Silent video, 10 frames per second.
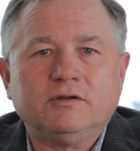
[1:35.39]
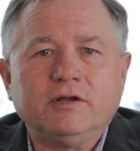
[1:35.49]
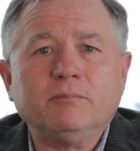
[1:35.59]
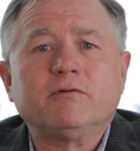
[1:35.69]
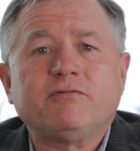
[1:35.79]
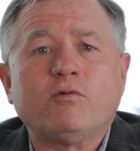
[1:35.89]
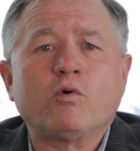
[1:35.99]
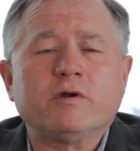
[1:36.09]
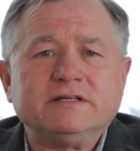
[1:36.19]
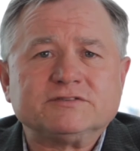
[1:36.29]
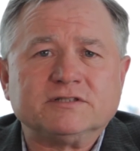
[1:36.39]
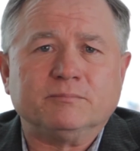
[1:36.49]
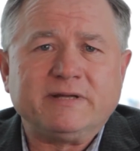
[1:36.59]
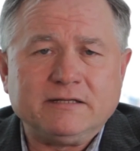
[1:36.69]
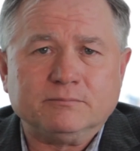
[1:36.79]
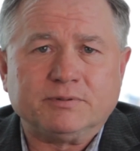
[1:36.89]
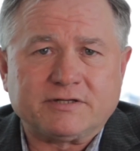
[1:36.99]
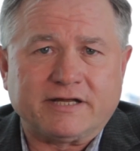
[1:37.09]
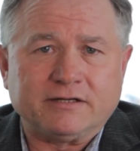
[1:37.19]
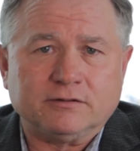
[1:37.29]
Number four is the meat and
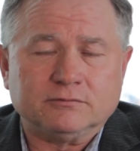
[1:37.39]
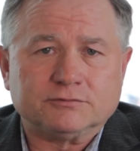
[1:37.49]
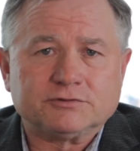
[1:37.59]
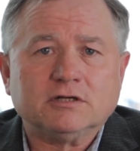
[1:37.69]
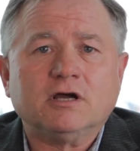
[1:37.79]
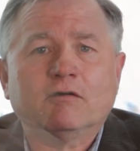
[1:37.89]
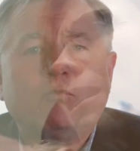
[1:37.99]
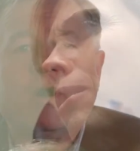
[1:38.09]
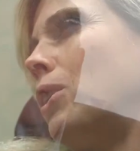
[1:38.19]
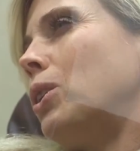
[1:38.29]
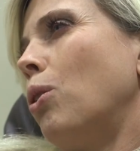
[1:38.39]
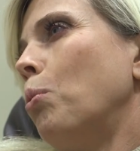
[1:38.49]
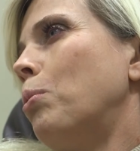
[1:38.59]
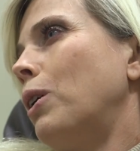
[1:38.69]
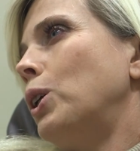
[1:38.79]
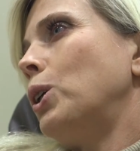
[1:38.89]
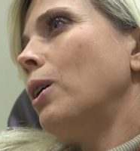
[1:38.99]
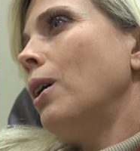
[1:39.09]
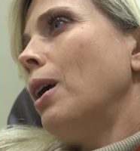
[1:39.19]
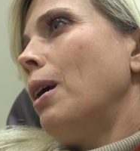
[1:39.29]
potatoes of why most people
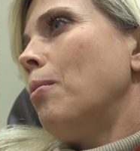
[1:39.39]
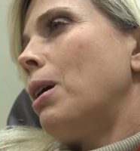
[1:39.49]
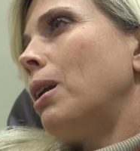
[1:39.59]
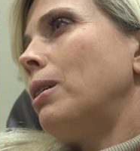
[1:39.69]
come here.